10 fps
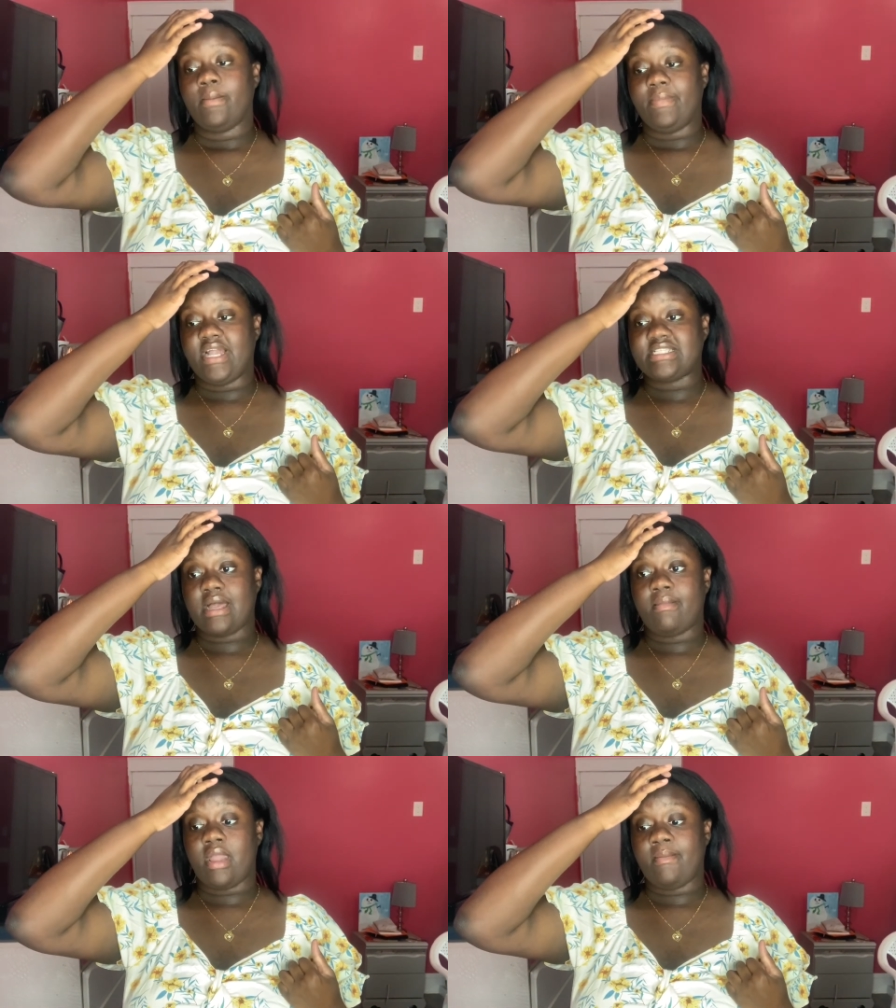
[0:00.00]
because i
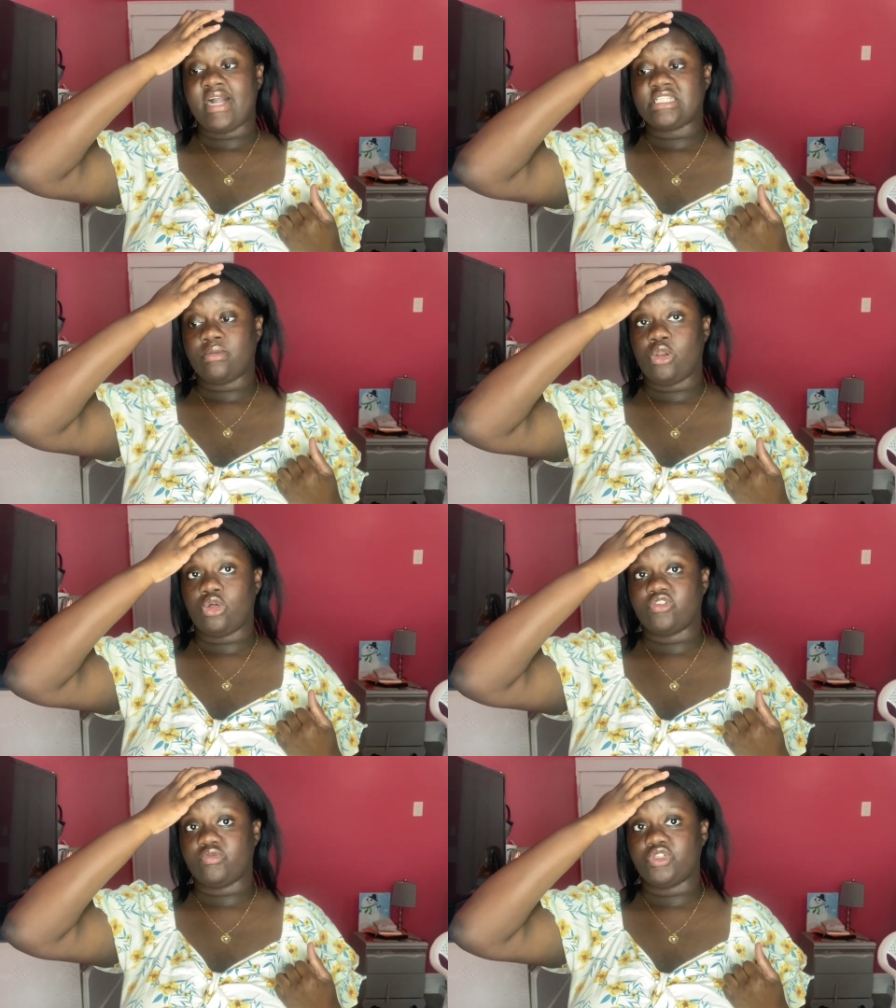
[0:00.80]
might buy some
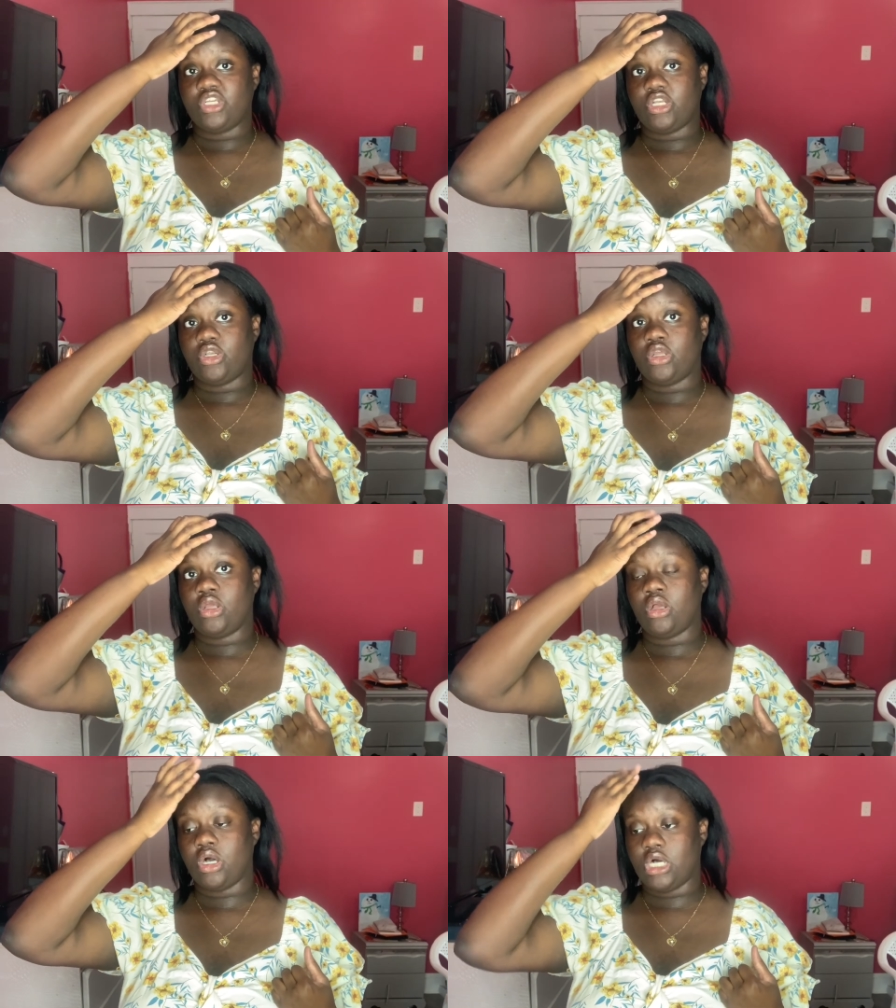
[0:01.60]
clothes from Shein
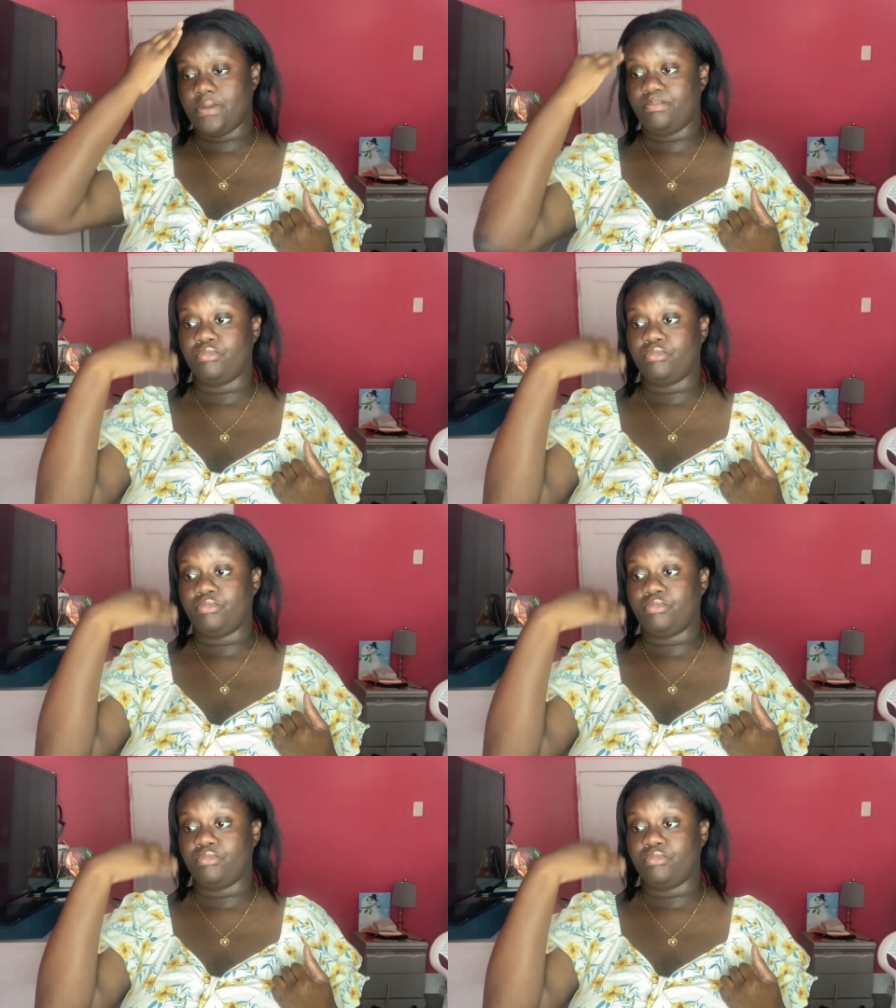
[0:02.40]
um